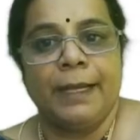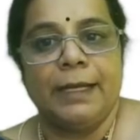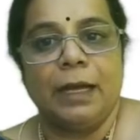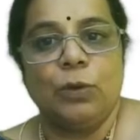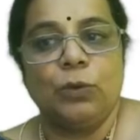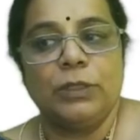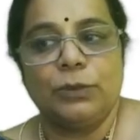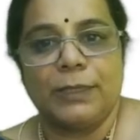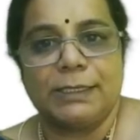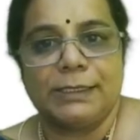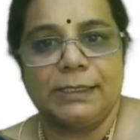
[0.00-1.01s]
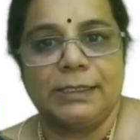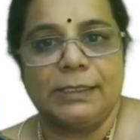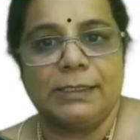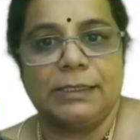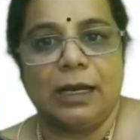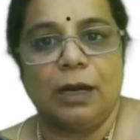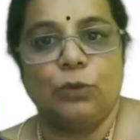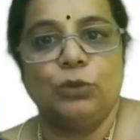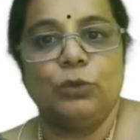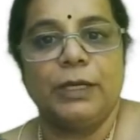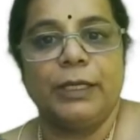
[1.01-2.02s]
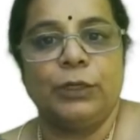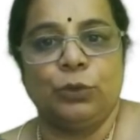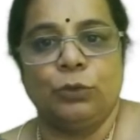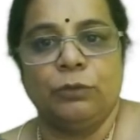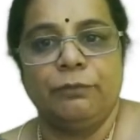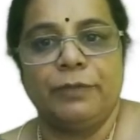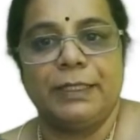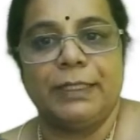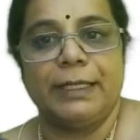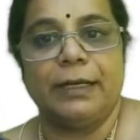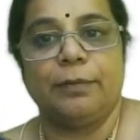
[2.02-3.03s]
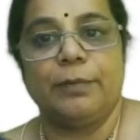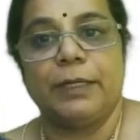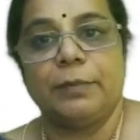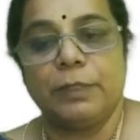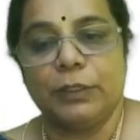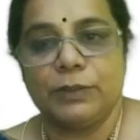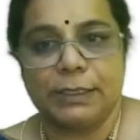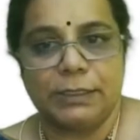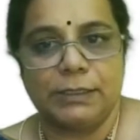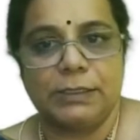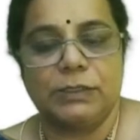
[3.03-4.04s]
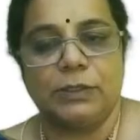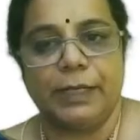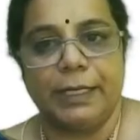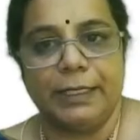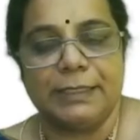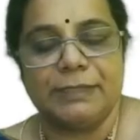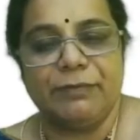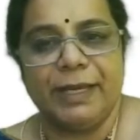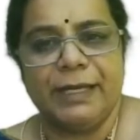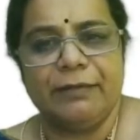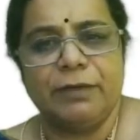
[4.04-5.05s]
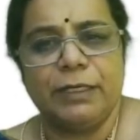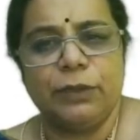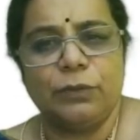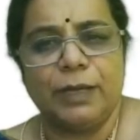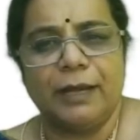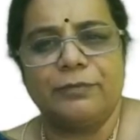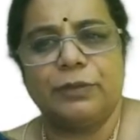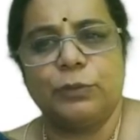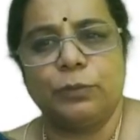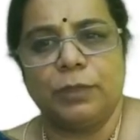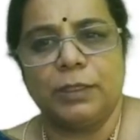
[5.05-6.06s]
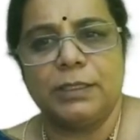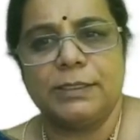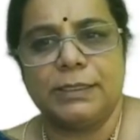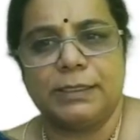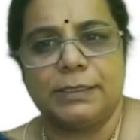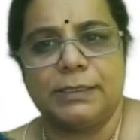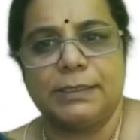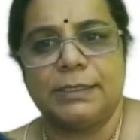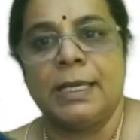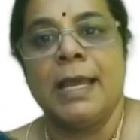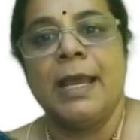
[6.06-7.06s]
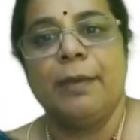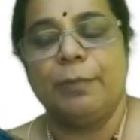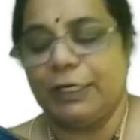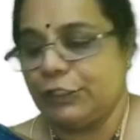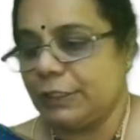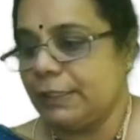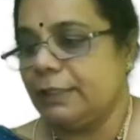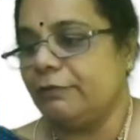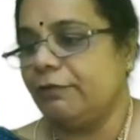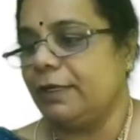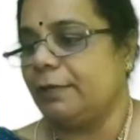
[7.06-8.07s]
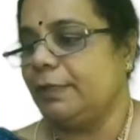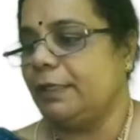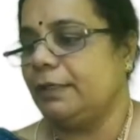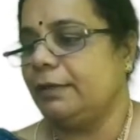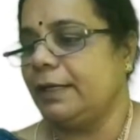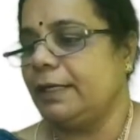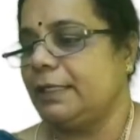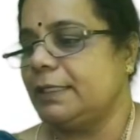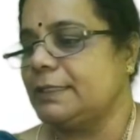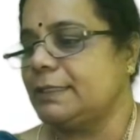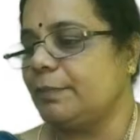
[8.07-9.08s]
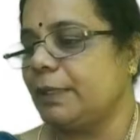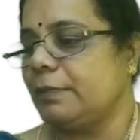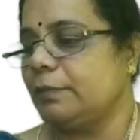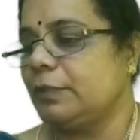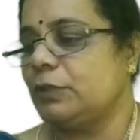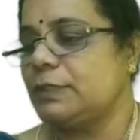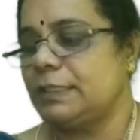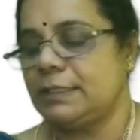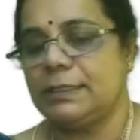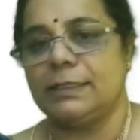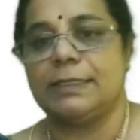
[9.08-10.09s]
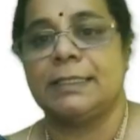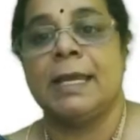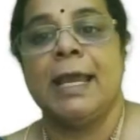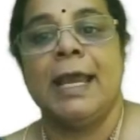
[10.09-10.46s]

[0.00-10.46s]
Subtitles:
Now, the question is, how do I know whether they are applicable to citizens or aliens? Wherever you have the word citizens mentioned in the fundamental right, it is applicable to citizens.